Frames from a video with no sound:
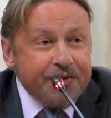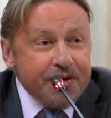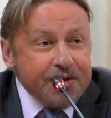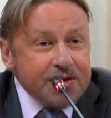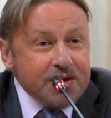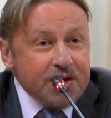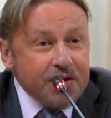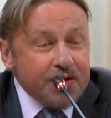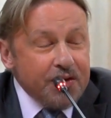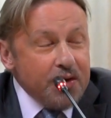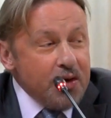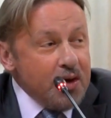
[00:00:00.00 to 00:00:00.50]

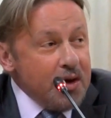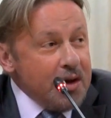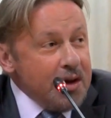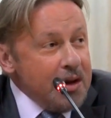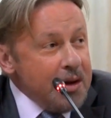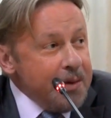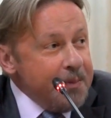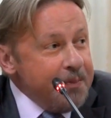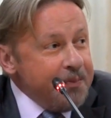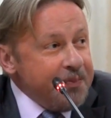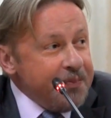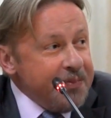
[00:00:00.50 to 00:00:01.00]
First of
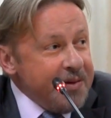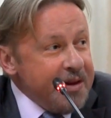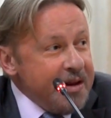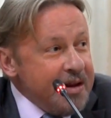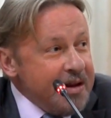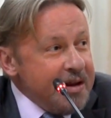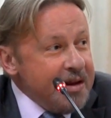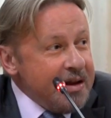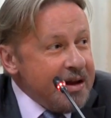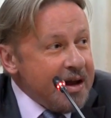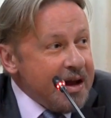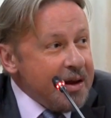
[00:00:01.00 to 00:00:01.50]
all,
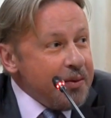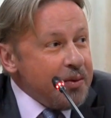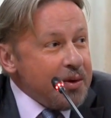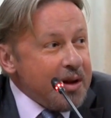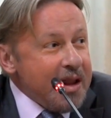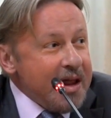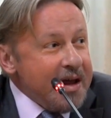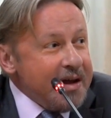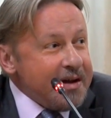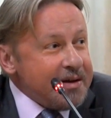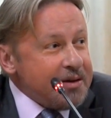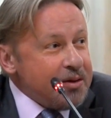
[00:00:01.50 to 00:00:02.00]
I
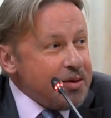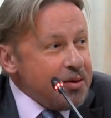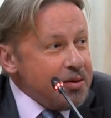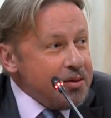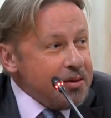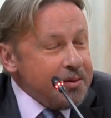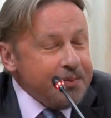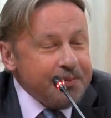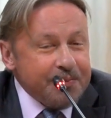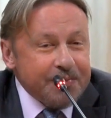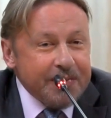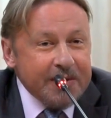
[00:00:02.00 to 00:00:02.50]
would like
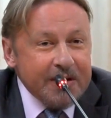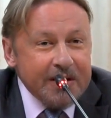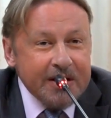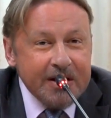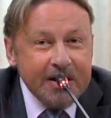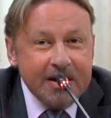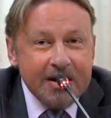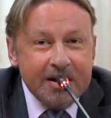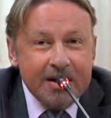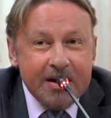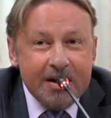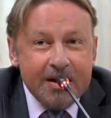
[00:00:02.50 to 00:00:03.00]
to
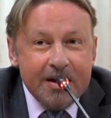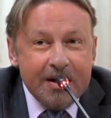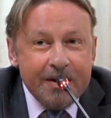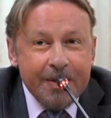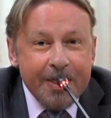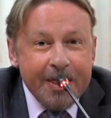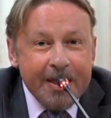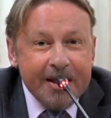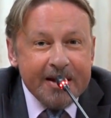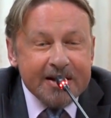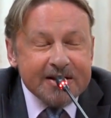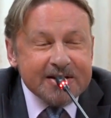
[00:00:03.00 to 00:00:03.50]

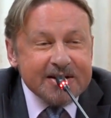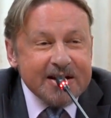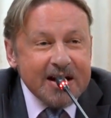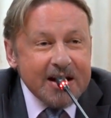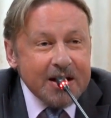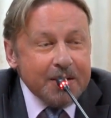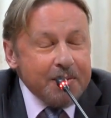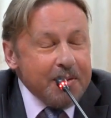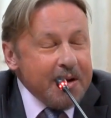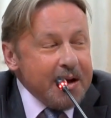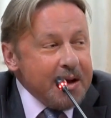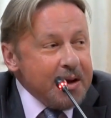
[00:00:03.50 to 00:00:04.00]

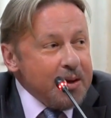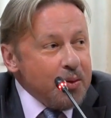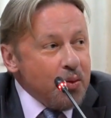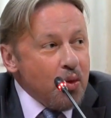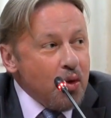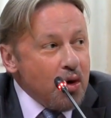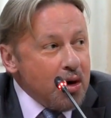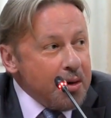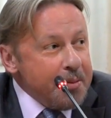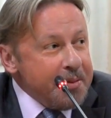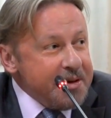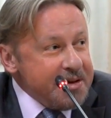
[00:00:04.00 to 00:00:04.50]
extend my
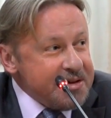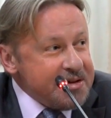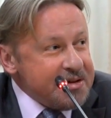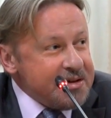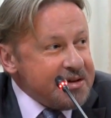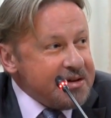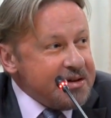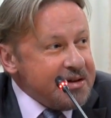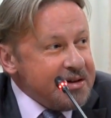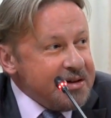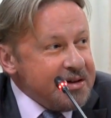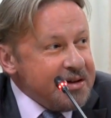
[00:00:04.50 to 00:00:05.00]

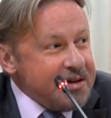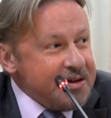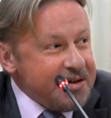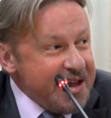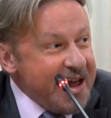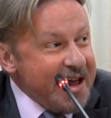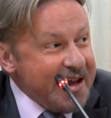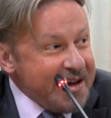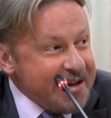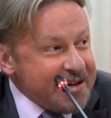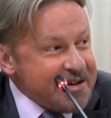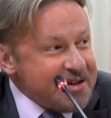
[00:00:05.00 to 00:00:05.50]
warmest
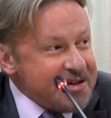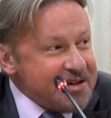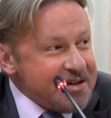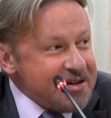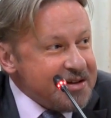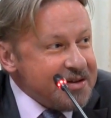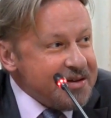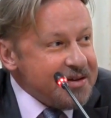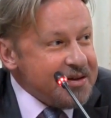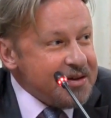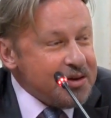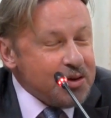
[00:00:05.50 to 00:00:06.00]

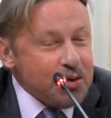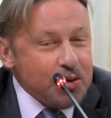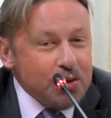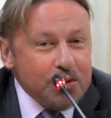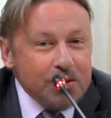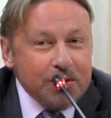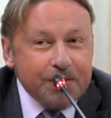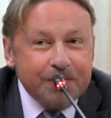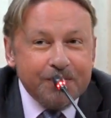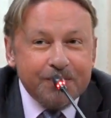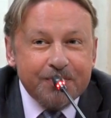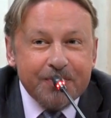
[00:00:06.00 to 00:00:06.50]
thanks
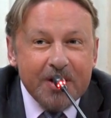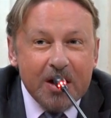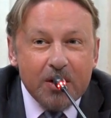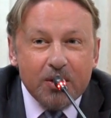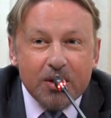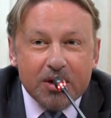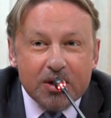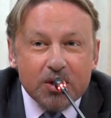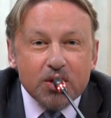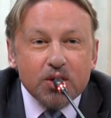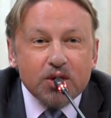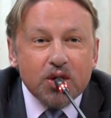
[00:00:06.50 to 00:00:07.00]
to
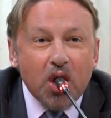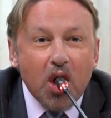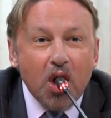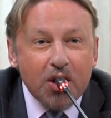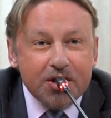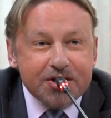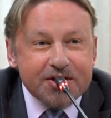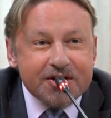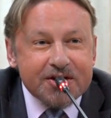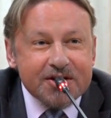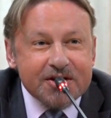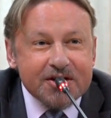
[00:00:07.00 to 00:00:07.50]
our good
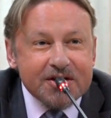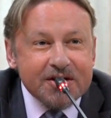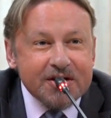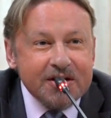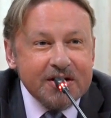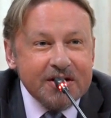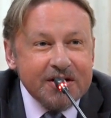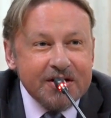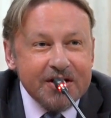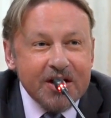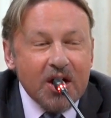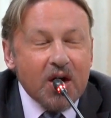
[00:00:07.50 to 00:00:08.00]

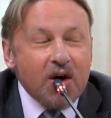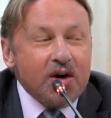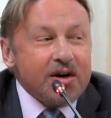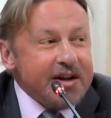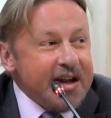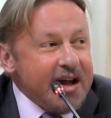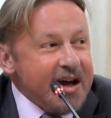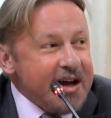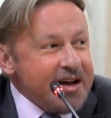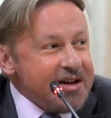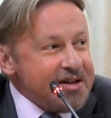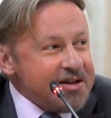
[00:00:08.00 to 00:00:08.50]
hosts, the
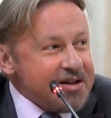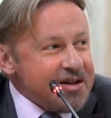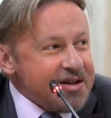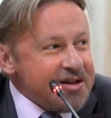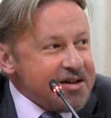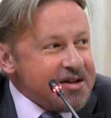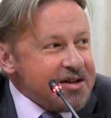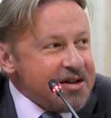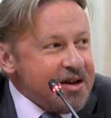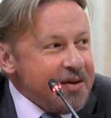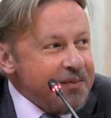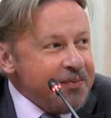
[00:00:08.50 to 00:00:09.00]

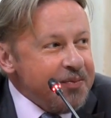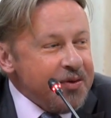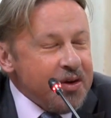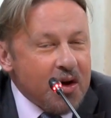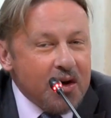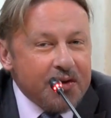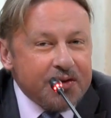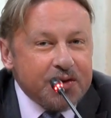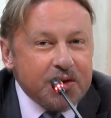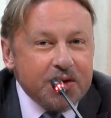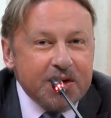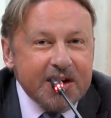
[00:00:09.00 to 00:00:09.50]
organizers
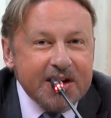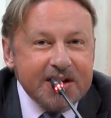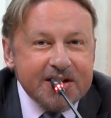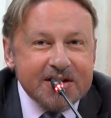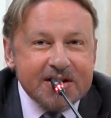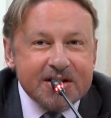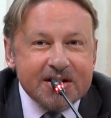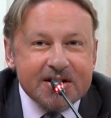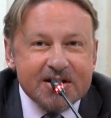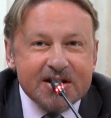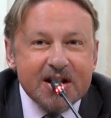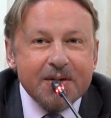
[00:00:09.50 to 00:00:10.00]
of
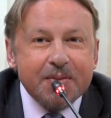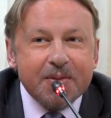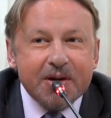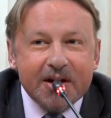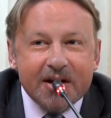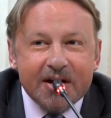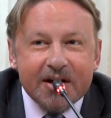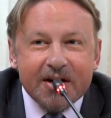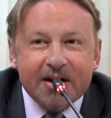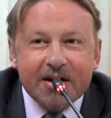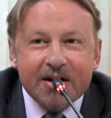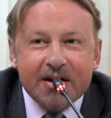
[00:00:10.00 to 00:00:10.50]
today's
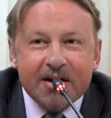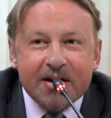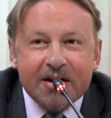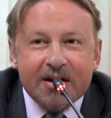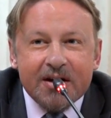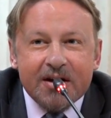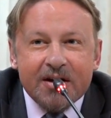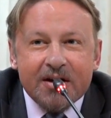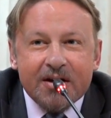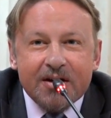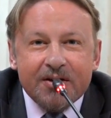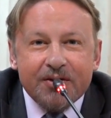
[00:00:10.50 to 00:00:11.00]
seminar,
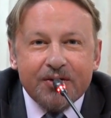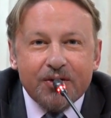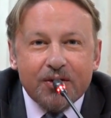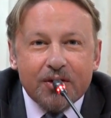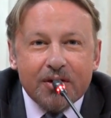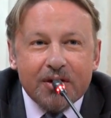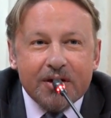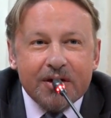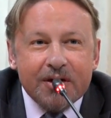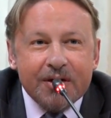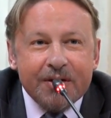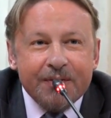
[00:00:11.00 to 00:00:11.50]

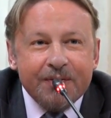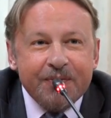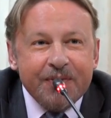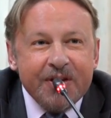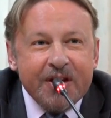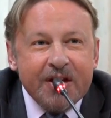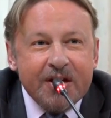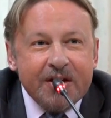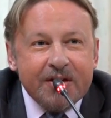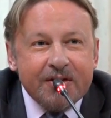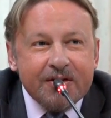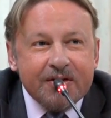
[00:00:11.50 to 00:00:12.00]
for
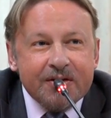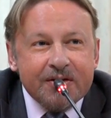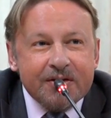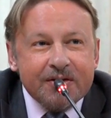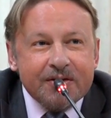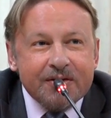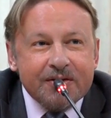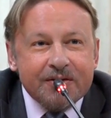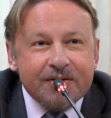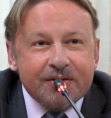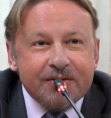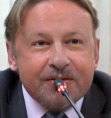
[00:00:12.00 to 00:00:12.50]

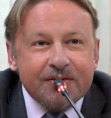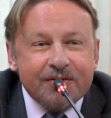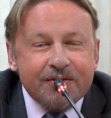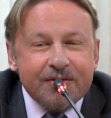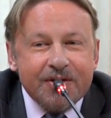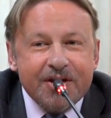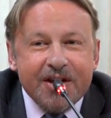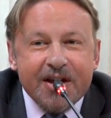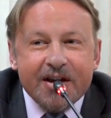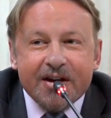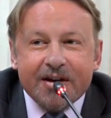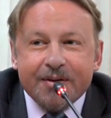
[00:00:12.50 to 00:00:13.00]

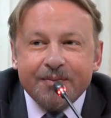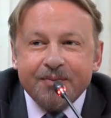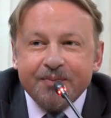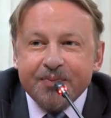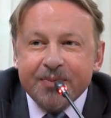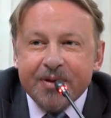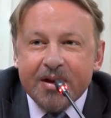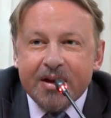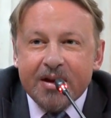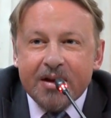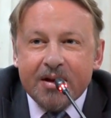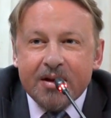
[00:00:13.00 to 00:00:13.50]
the
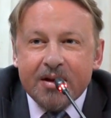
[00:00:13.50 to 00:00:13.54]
